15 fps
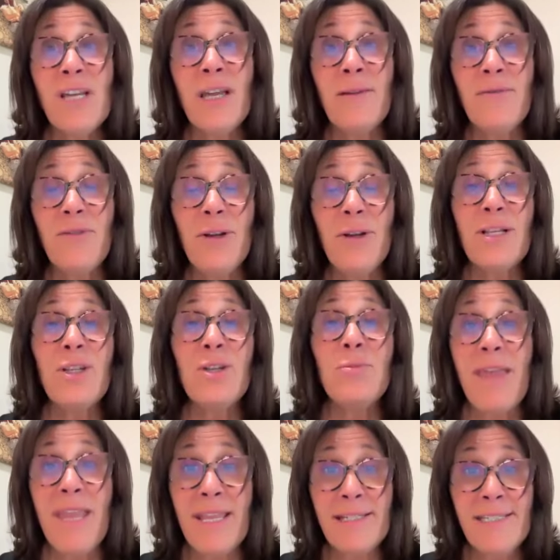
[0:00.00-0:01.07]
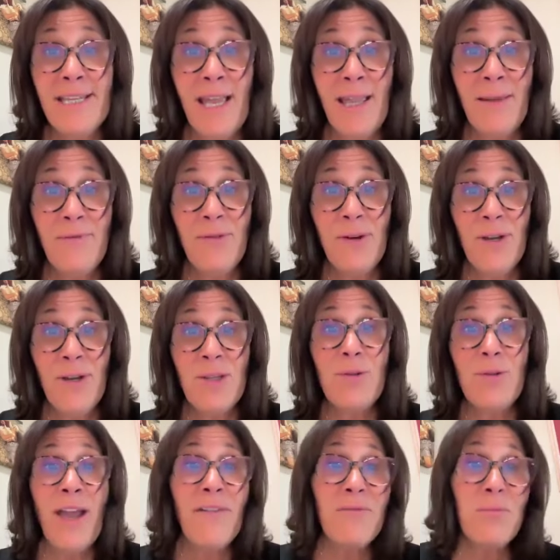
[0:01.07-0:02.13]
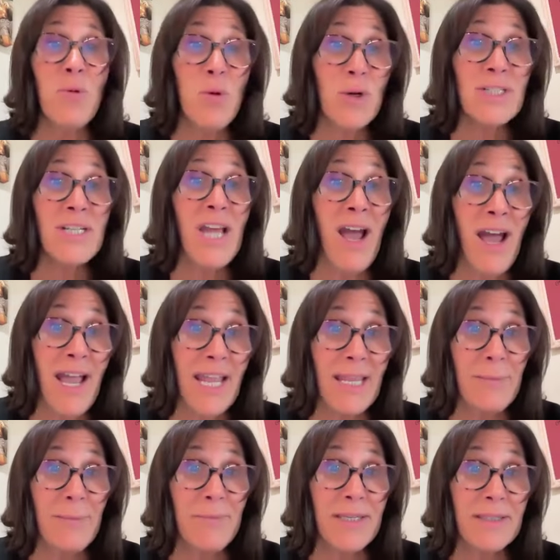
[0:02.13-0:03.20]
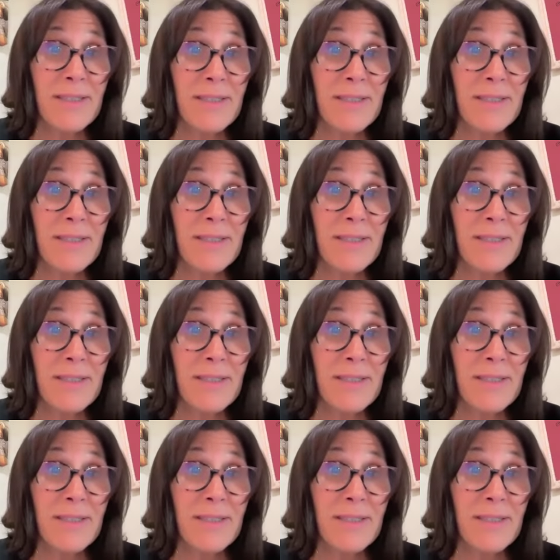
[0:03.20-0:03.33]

time for it and you made time for it, you'd have more time.